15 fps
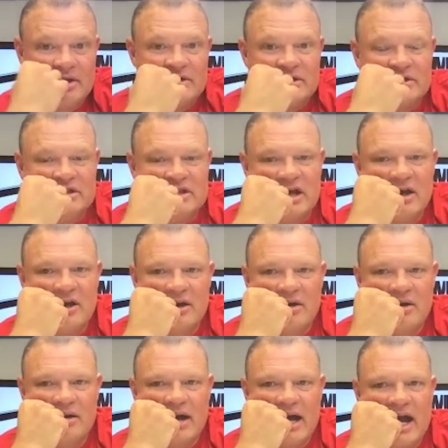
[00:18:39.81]

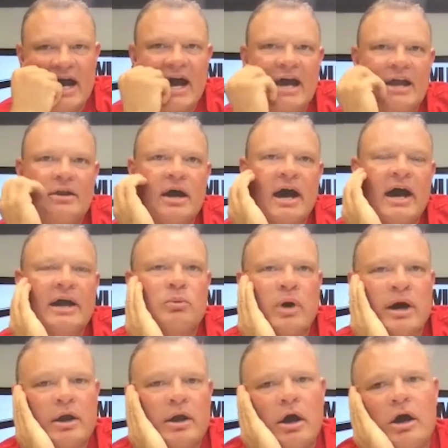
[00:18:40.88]
So I'd
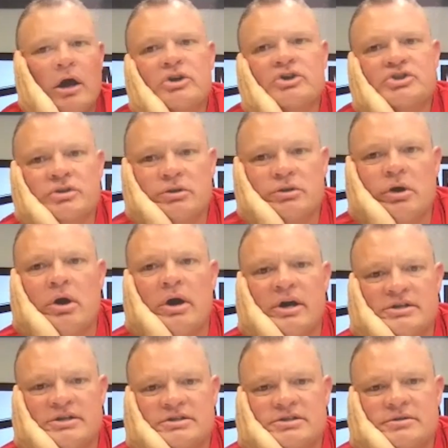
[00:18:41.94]
want harsher
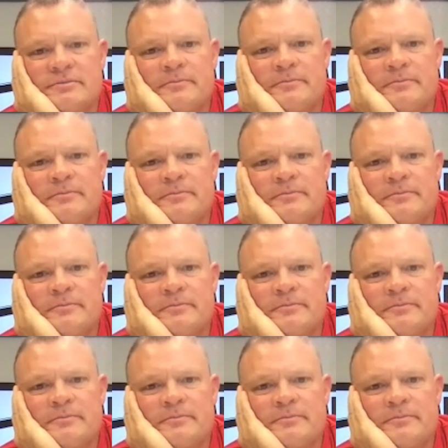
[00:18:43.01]
laws